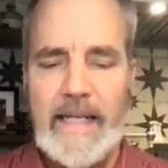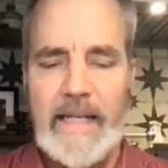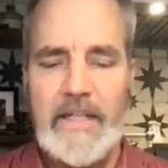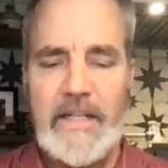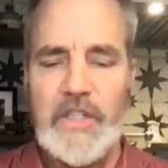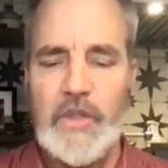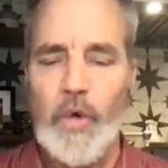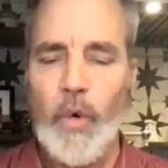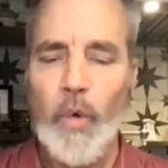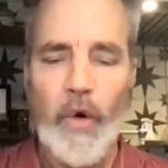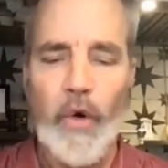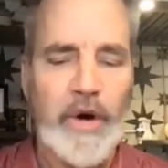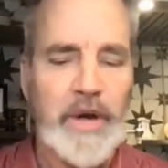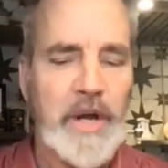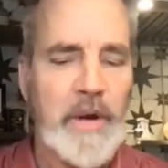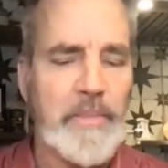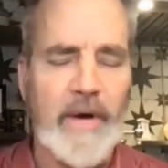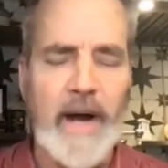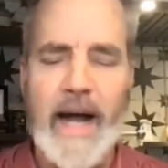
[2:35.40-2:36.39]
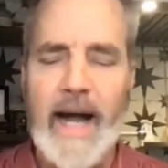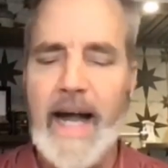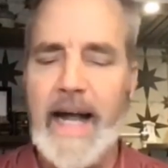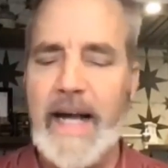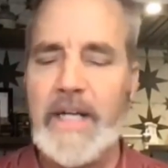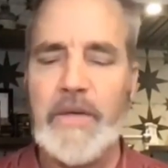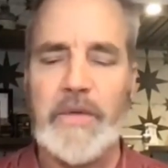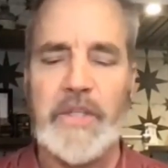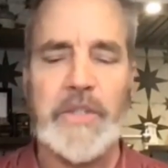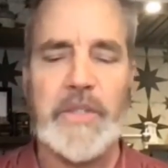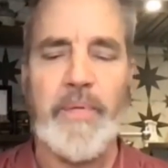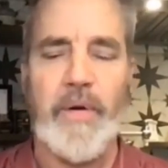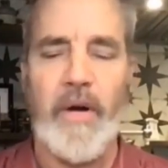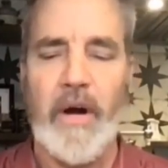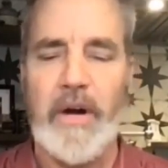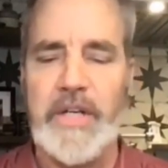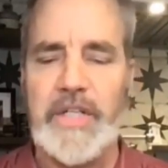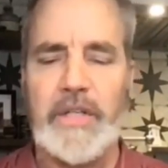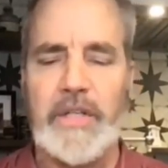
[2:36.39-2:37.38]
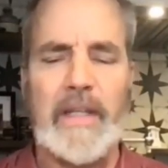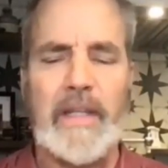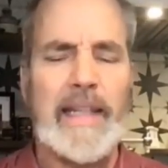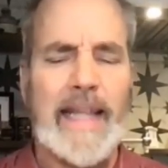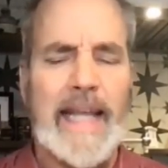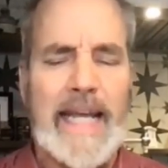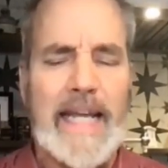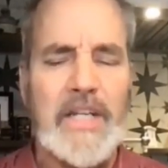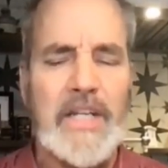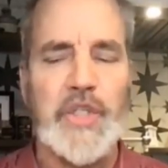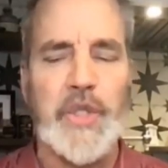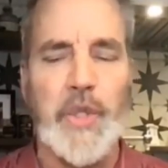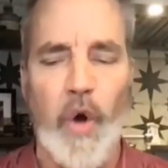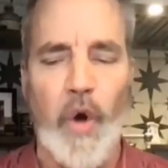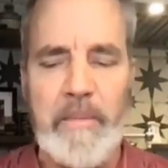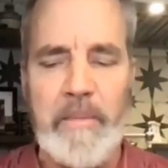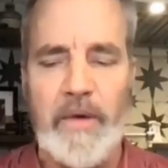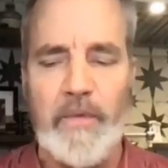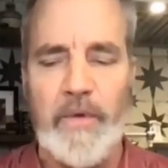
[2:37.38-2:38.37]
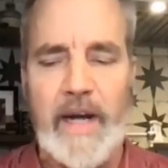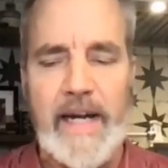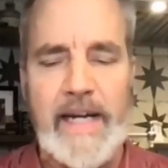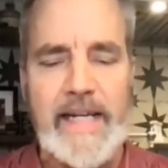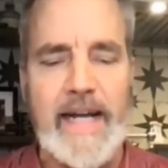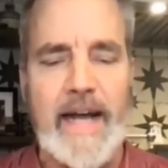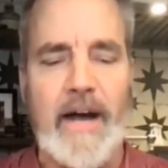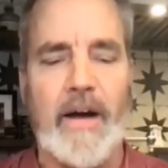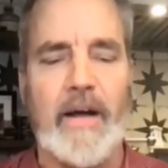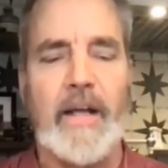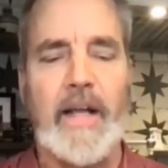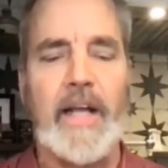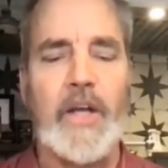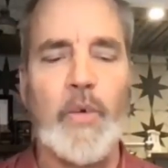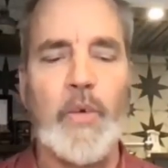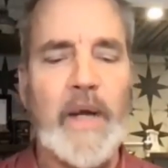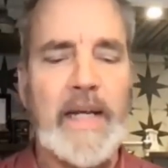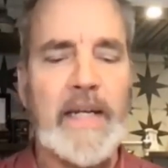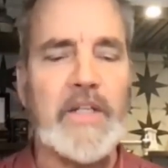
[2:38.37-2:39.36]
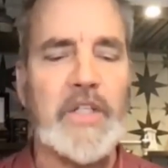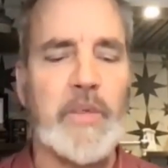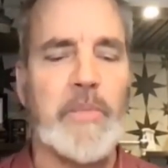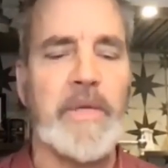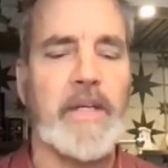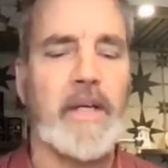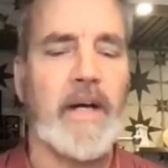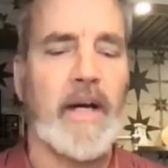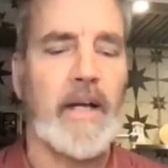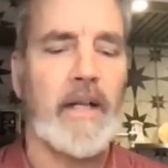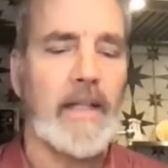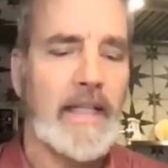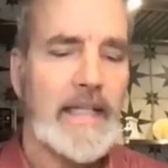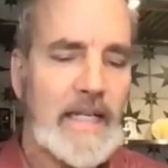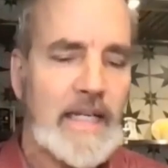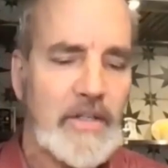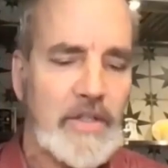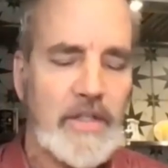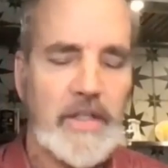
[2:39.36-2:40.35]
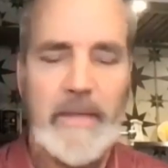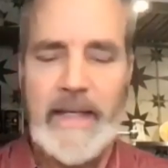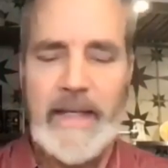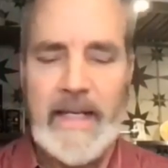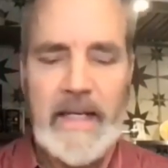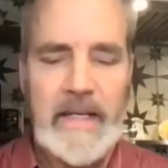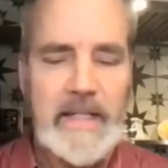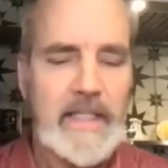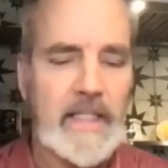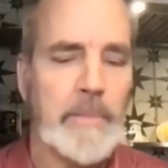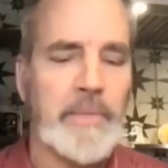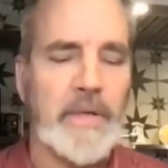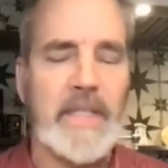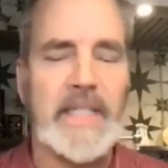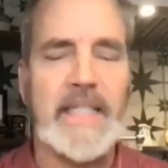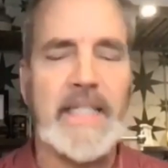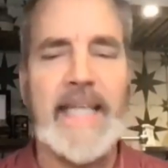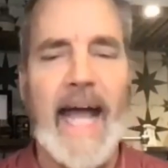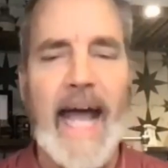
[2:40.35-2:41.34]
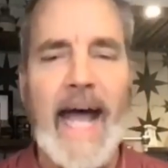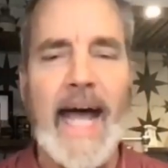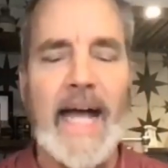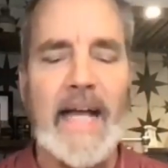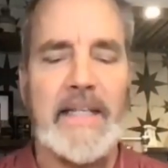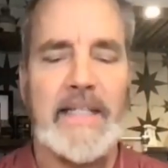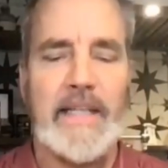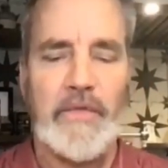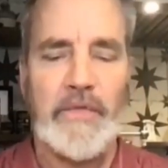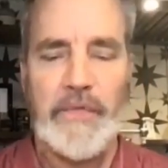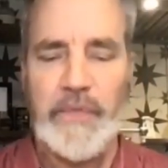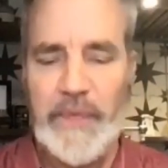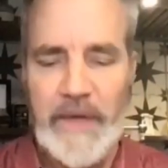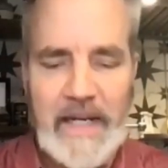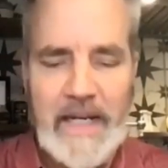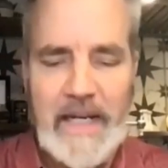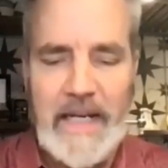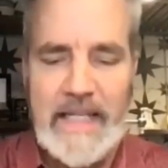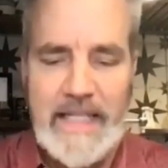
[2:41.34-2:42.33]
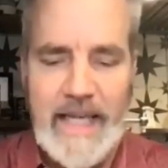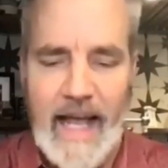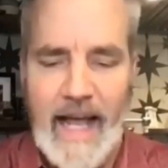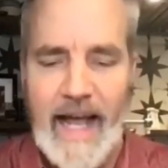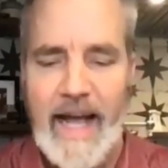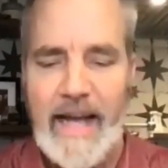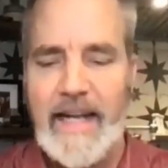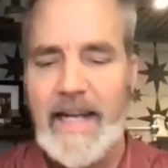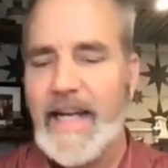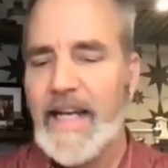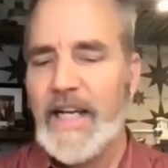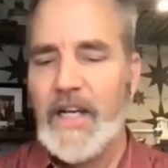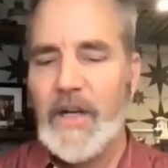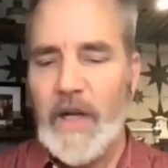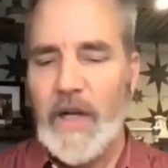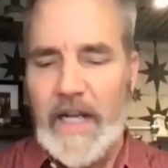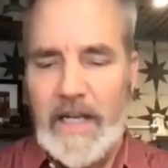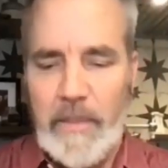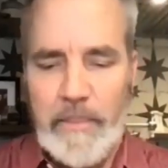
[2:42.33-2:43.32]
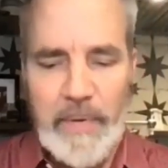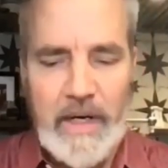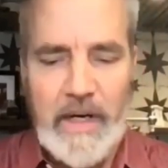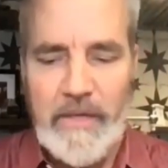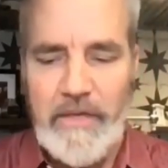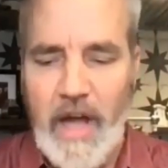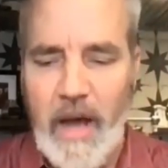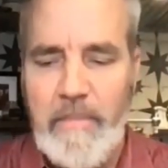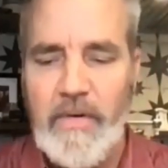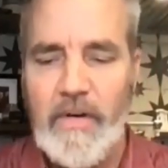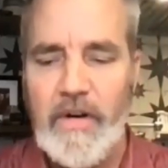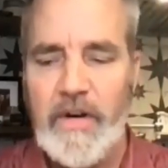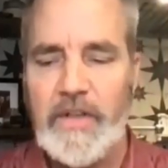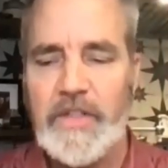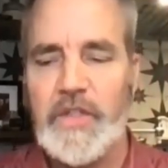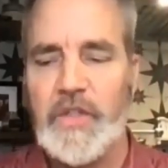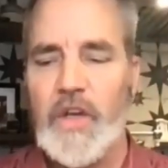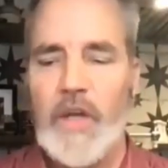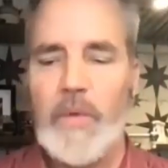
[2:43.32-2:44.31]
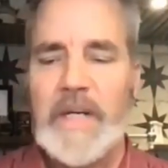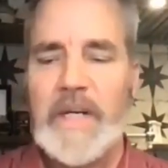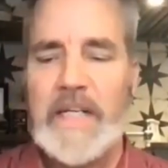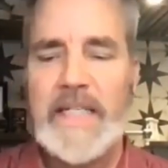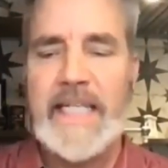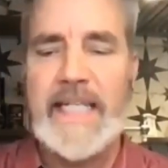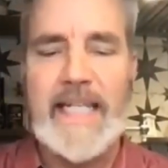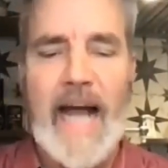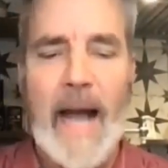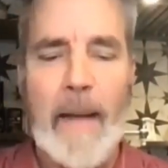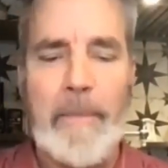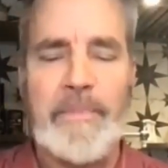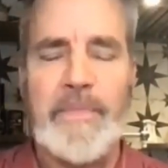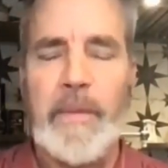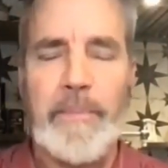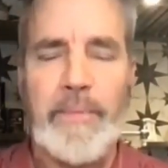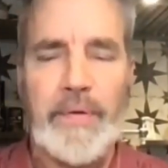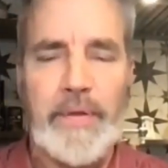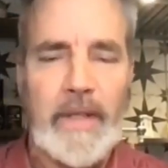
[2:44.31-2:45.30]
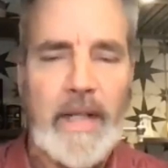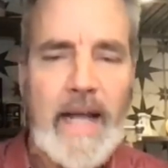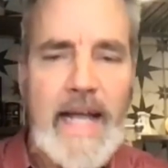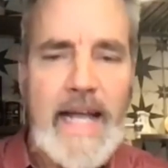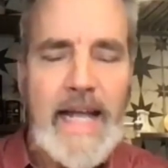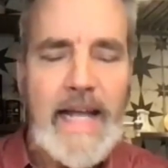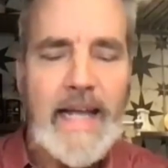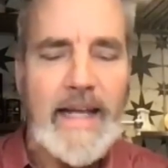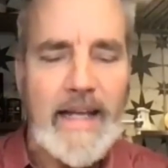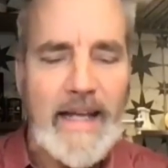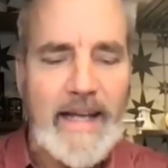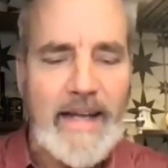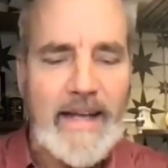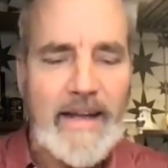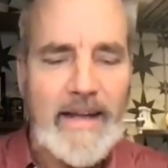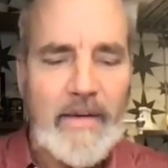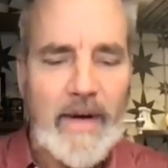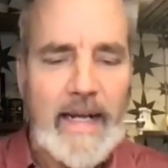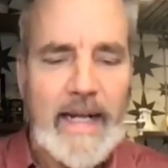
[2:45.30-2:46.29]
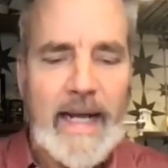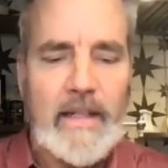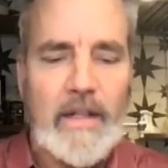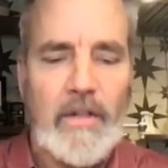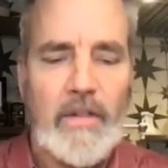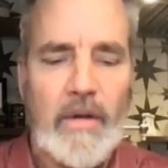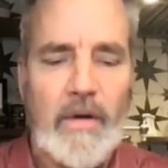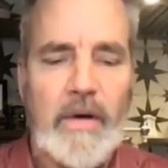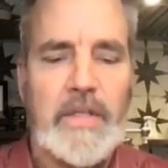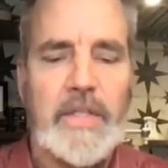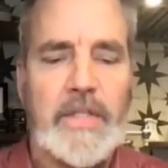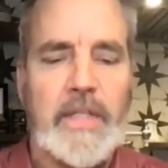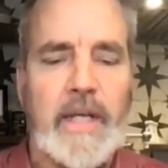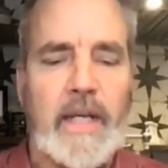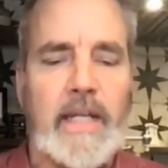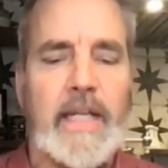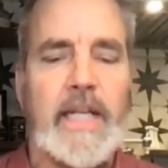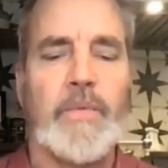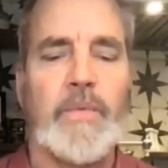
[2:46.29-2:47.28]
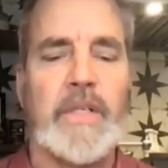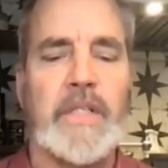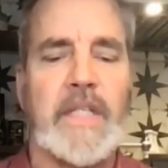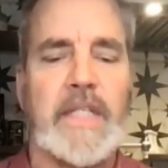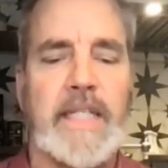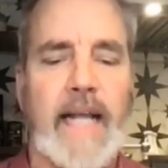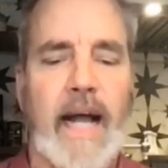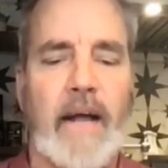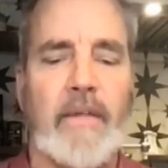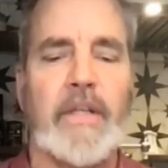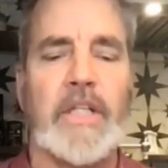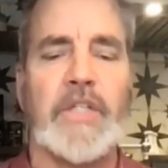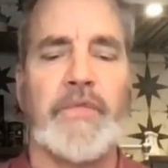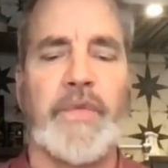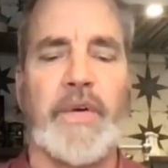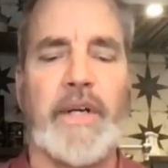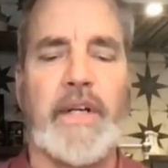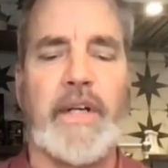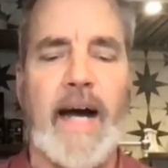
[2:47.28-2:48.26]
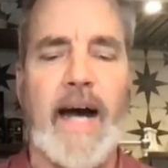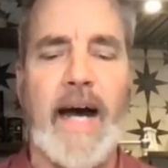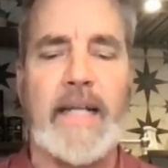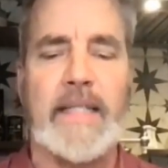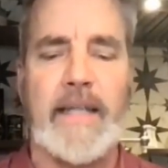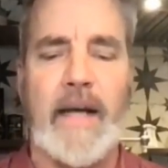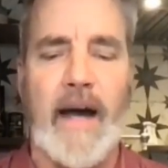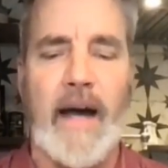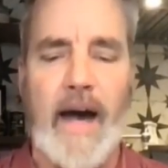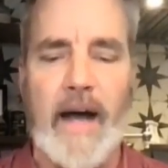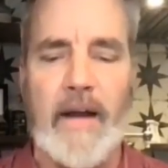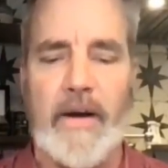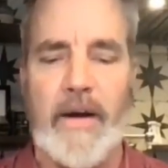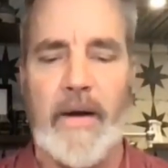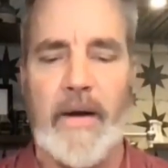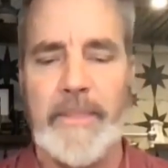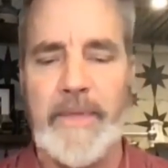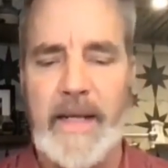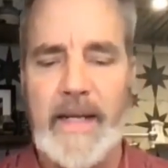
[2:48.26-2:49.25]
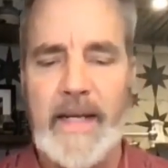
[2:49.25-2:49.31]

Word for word: It's the warrior bride who is partially laying dormant right now, waiting to be unleashed. It's the pizzazz that Phineas had in the book of Numbers when he stopped the plague, right? And the Lord said he was zealous for God's honor.